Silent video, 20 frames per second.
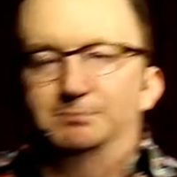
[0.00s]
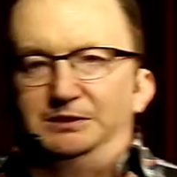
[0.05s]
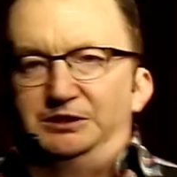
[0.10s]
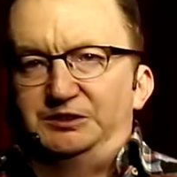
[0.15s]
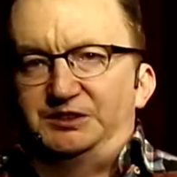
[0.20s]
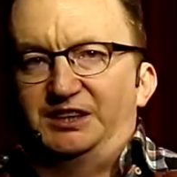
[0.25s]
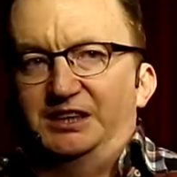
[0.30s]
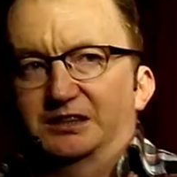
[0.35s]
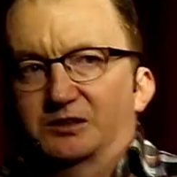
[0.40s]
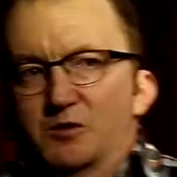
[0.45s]

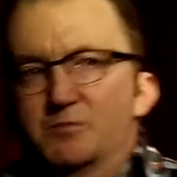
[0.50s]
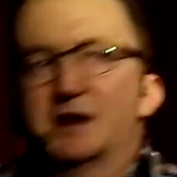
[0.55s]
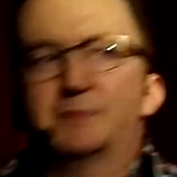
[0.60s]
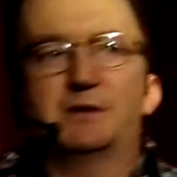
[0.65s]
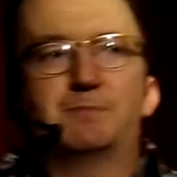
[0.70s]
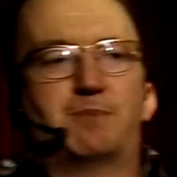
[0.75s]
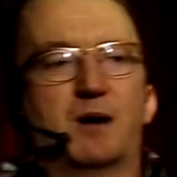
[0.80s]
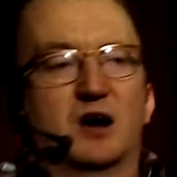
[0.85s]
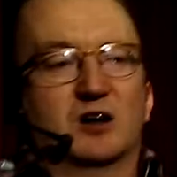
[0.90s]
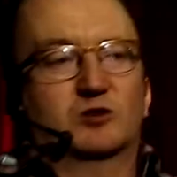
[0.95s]
music, or maybe
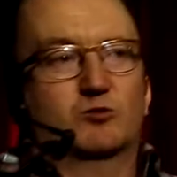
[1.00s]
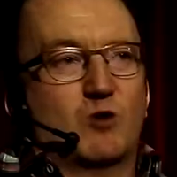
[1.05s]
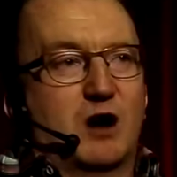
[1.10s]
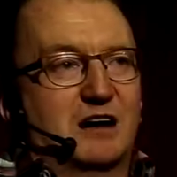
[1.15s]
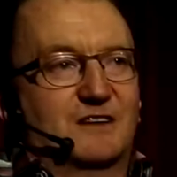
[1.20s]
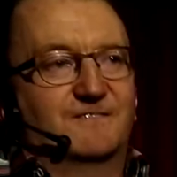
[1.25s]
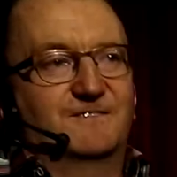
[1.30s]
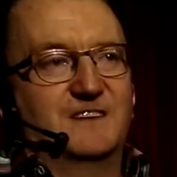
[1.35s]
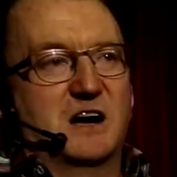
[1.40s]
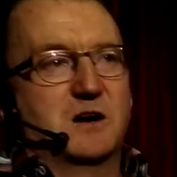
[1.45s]
punk
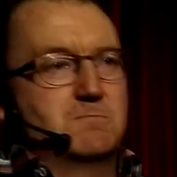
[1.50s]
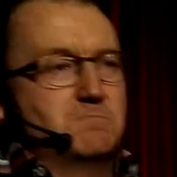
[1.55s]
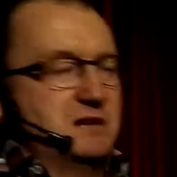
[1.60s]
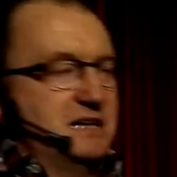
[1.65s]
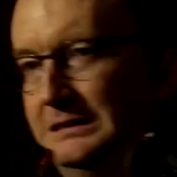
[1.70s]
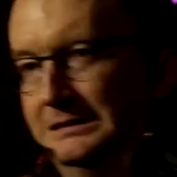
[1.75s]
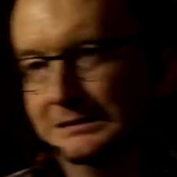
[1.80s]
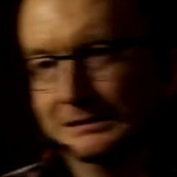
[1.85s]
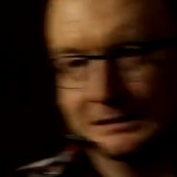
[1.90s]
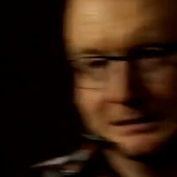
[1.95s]
rock found
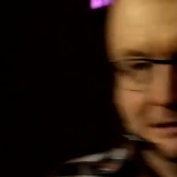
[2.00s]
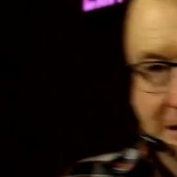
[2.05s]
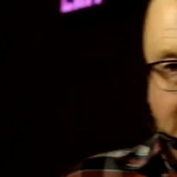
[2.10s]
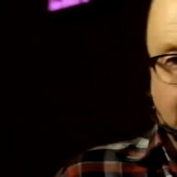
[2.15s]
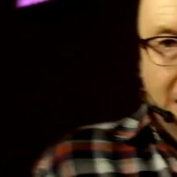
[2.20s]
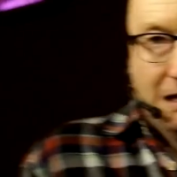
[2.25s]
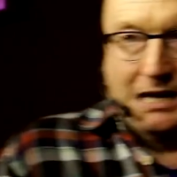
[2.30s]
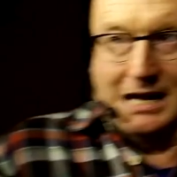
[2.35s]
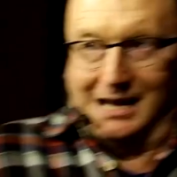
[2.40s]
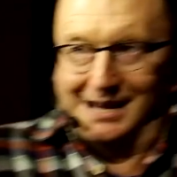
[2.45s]
me.
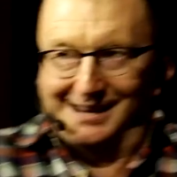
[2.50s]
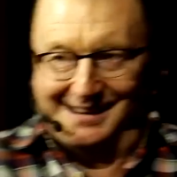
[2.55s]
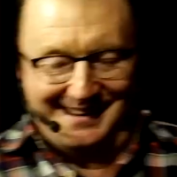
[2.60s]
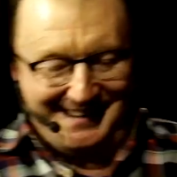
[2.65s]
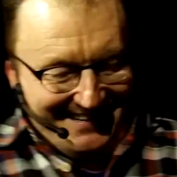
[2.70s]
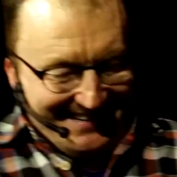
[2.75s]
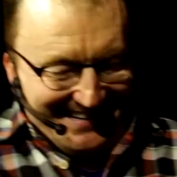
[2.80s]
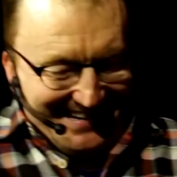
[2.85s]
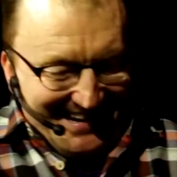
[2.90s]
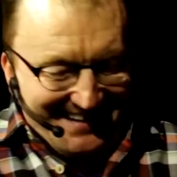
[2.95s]

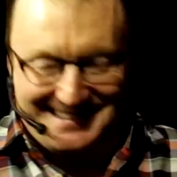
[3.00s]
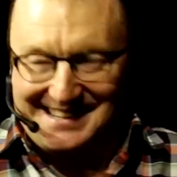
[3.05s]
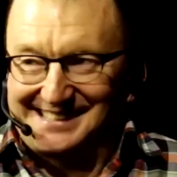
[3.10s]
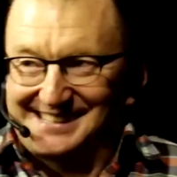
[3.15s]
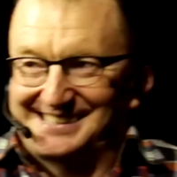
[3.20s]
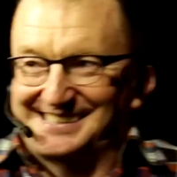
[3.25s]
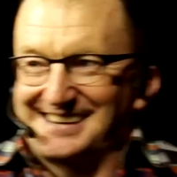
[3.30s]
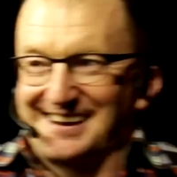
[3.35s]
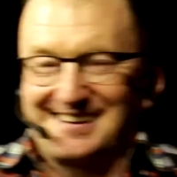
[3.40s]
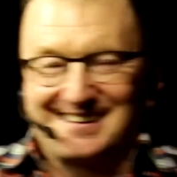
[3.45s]
And that
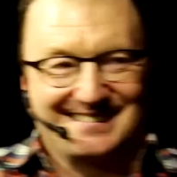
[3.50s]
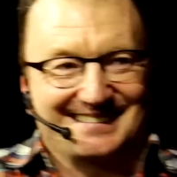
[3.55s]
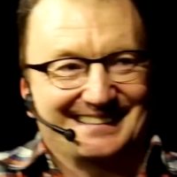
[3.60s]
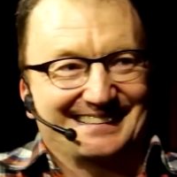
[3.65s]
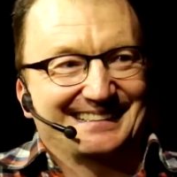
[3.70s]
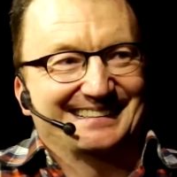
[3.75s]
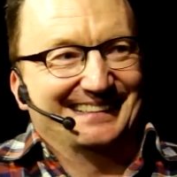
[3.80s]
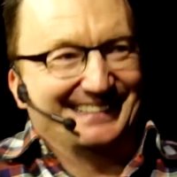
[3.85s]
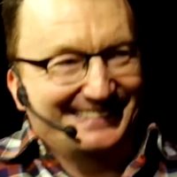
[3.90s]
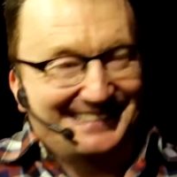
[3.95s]

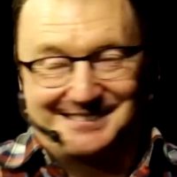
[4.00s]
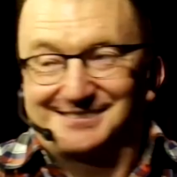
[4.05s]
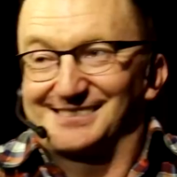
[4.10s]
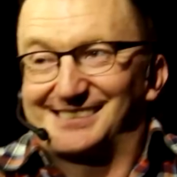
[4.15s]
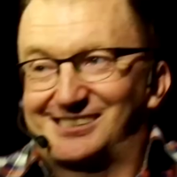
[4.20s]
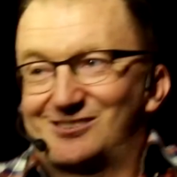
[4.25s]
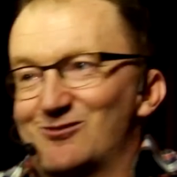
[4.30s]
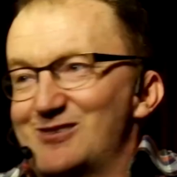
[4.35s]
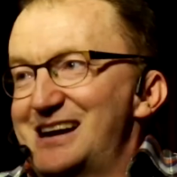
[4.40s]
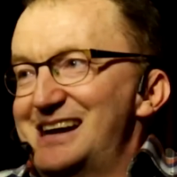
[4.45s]
started, it
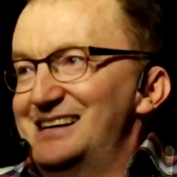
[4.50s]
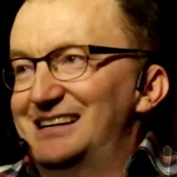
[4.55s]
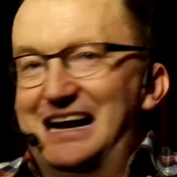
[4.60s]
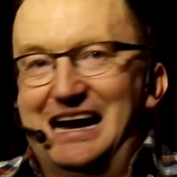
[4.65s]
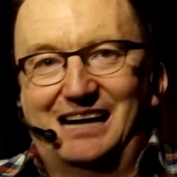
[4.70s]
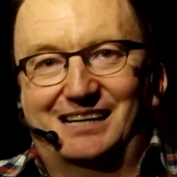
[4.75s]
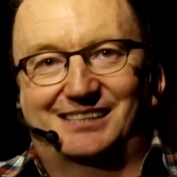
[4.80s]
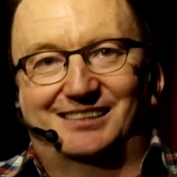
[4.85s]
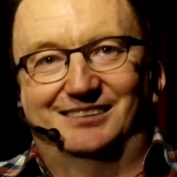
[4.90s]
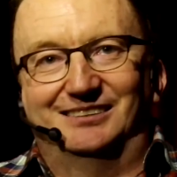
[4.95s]
was great,
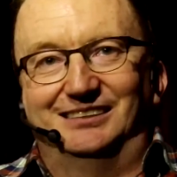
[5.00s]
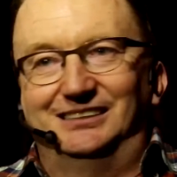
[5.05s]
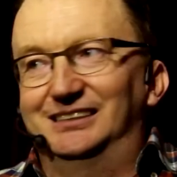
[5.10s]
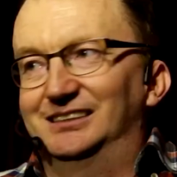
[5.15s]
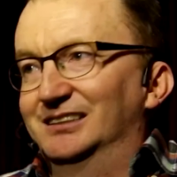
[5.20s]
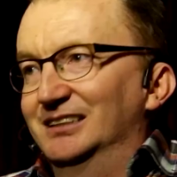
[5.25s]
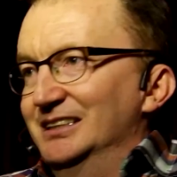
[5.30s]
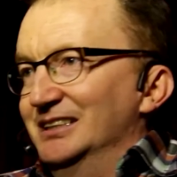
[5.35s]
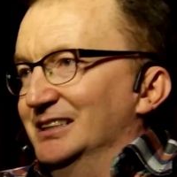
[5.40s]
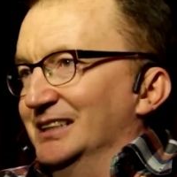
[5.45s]

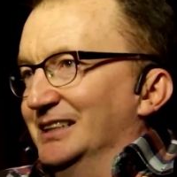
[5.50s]
actually.